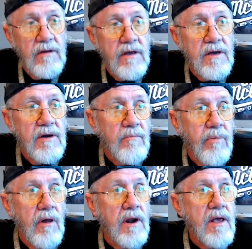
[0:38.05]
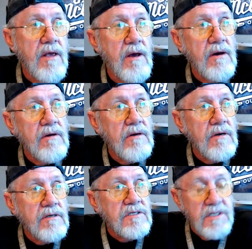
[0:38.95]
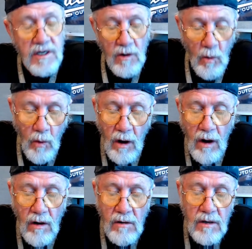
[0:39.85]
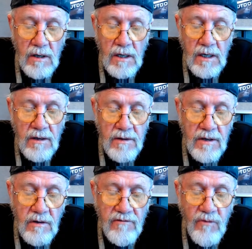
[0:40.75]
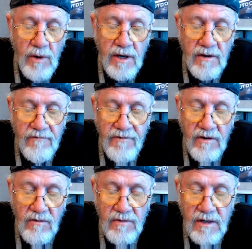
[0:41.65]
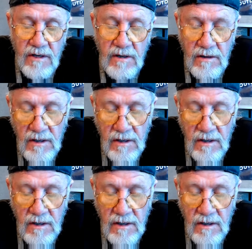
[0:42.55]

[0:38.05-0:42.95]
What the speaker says: hitting a bloody steel wall, if we interfere in the